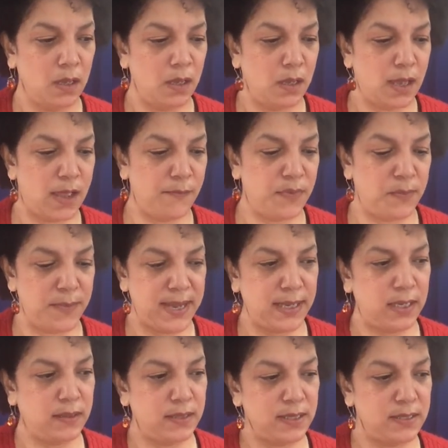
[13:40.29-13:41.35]
I've been
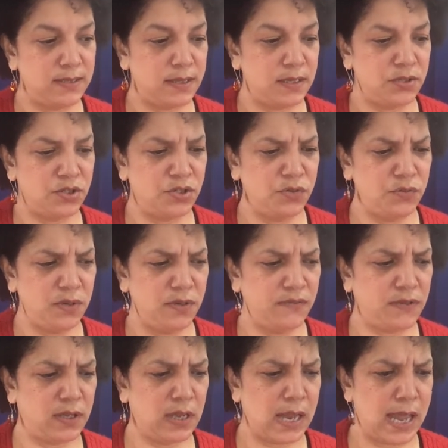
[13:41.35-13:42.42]
making these intuitive
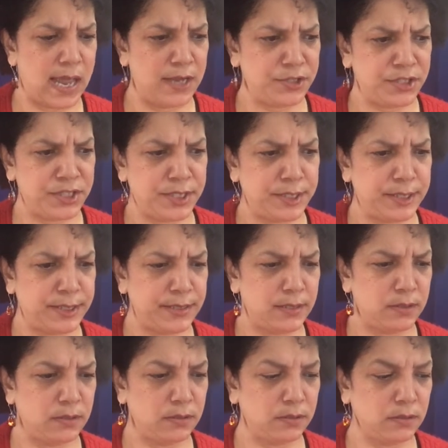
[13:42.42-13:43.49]
collages.
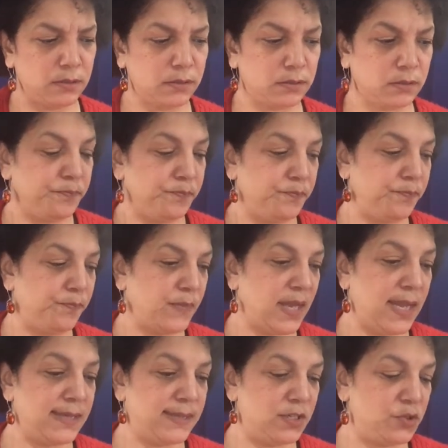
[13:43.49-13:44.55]

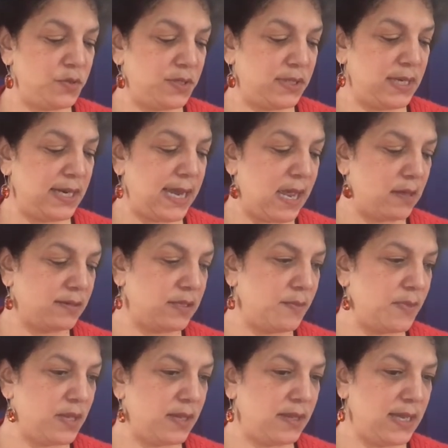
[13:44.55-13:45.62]
It's interesting how some
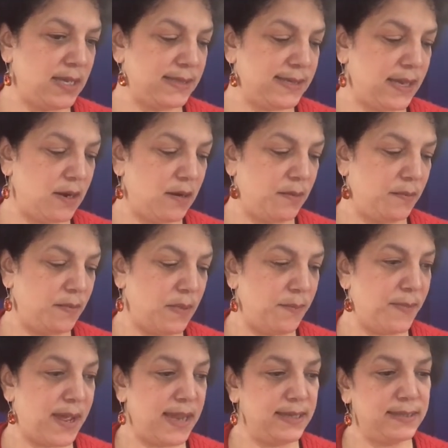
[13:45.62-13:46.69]
of the things that are where
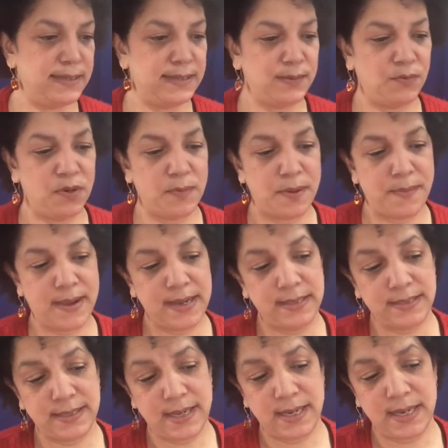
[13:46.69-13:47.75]
my
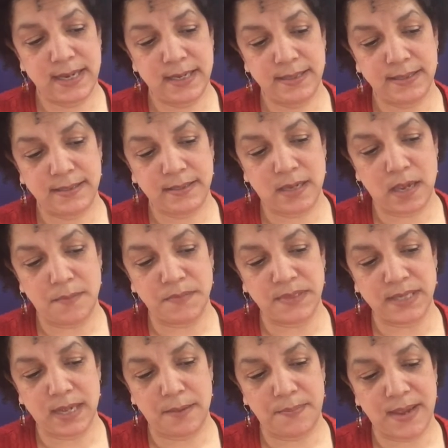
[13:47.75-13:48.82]
mindset is
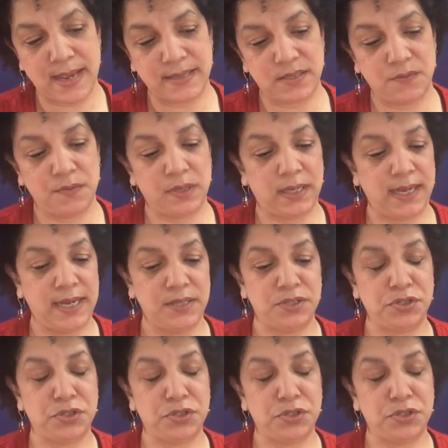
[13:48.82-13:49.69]
comes up as it relates